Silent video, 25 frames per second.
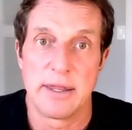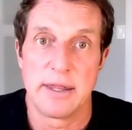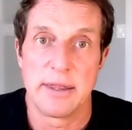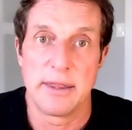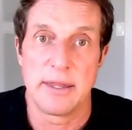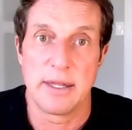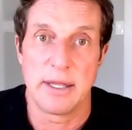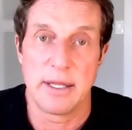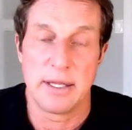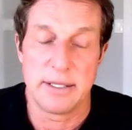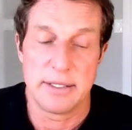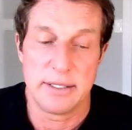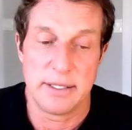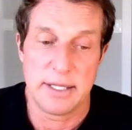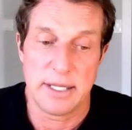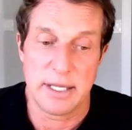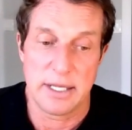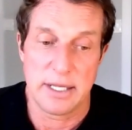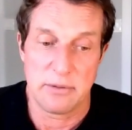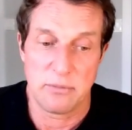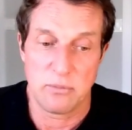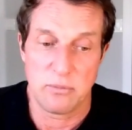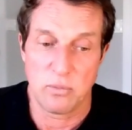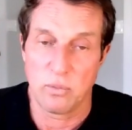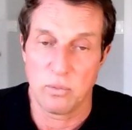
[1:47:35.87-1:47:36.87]
And
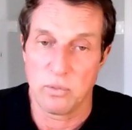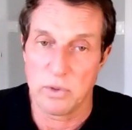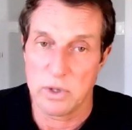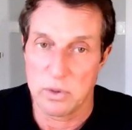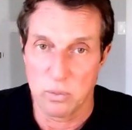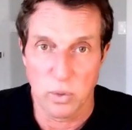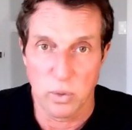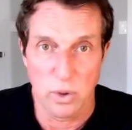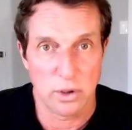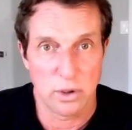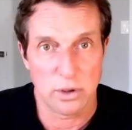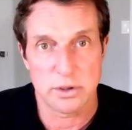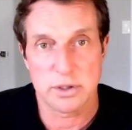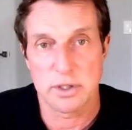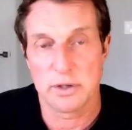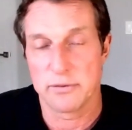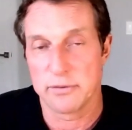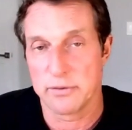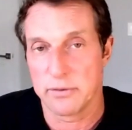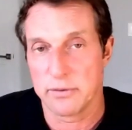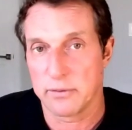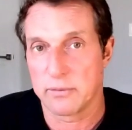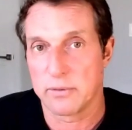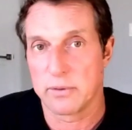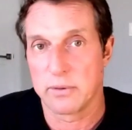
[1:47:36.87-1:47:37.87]
then we worked over
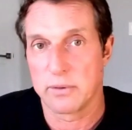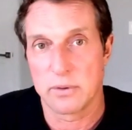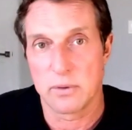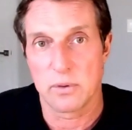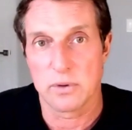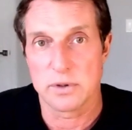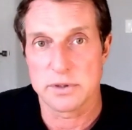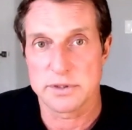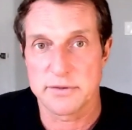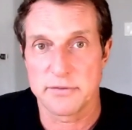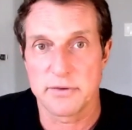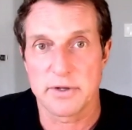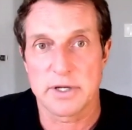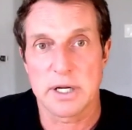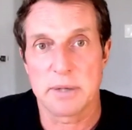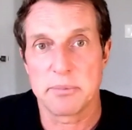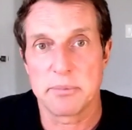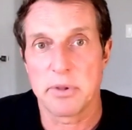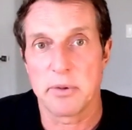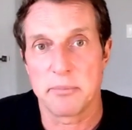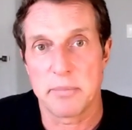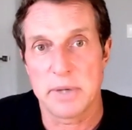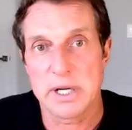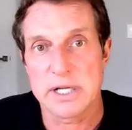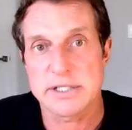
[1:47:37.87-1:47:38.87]
the course of a couple
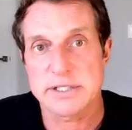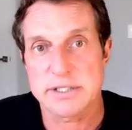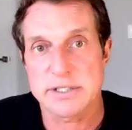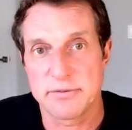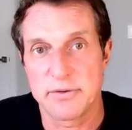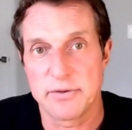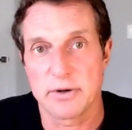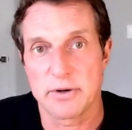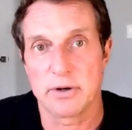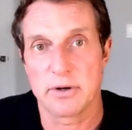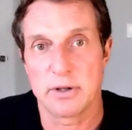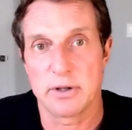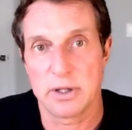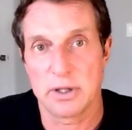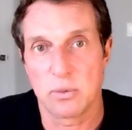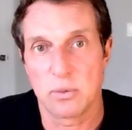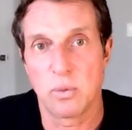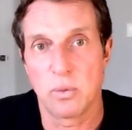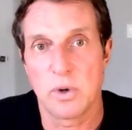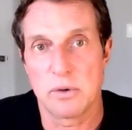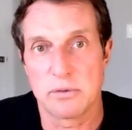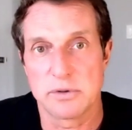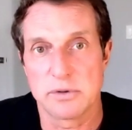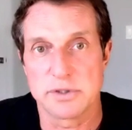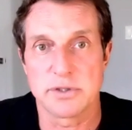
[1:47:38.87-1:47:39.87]
of months to figure out like
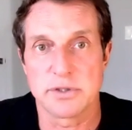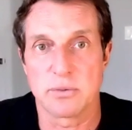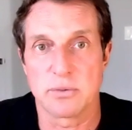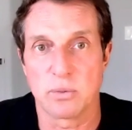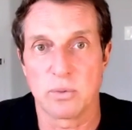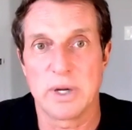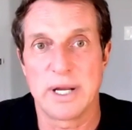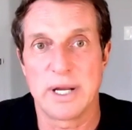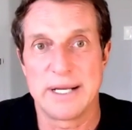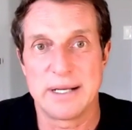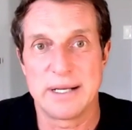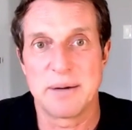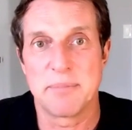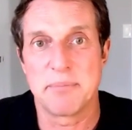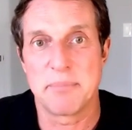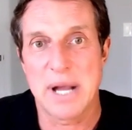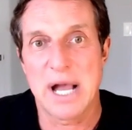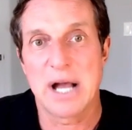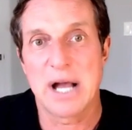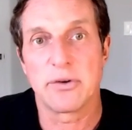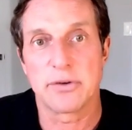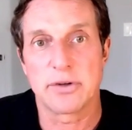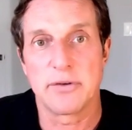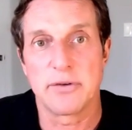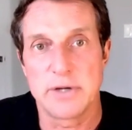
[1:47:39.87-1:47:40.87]
what was the right
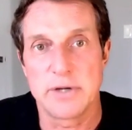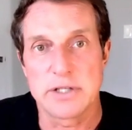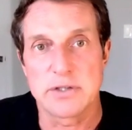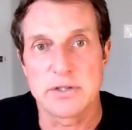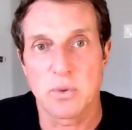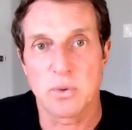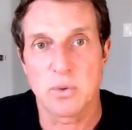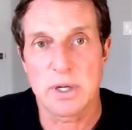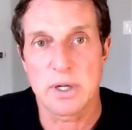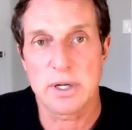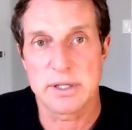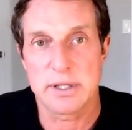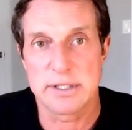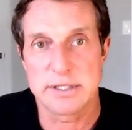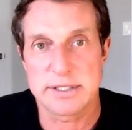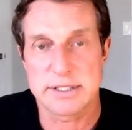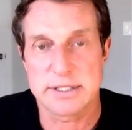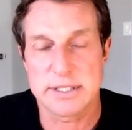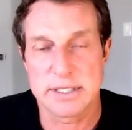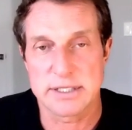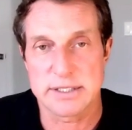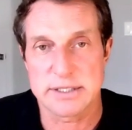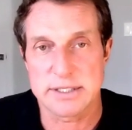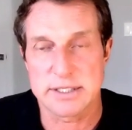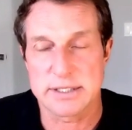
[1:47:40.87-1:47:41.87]
amount of each one of these
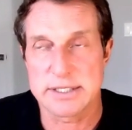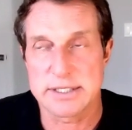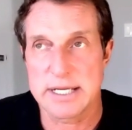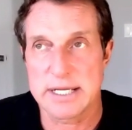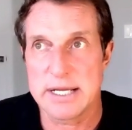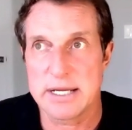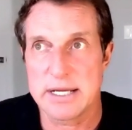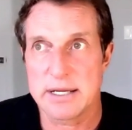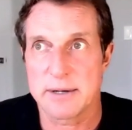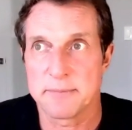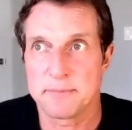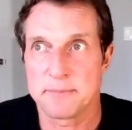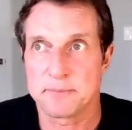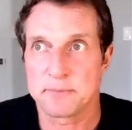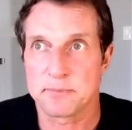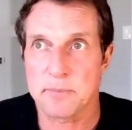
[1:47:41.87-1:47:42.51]
things to take.